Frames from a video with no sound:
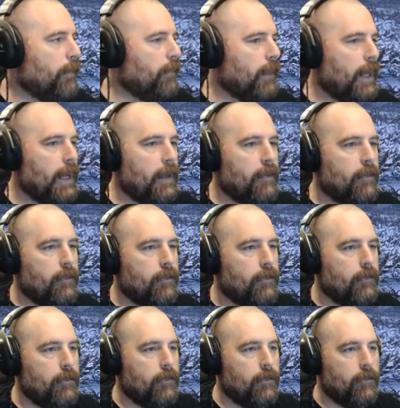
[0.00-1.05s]
that,
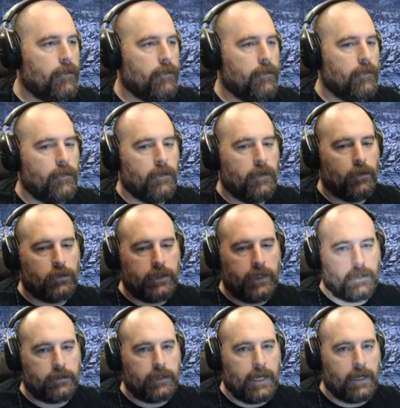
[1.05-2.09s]
you'll see
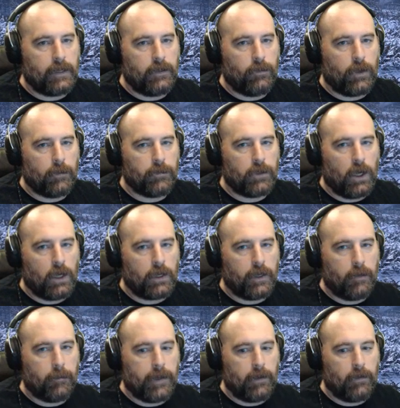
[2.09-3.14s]
exactly what I'm talking
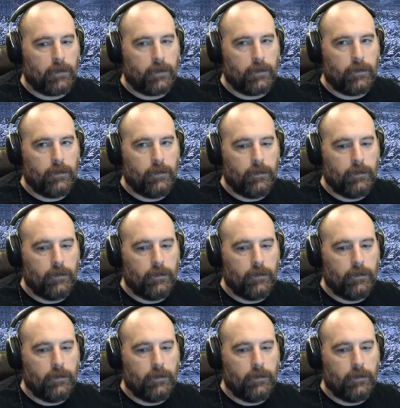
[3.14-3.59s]
about here.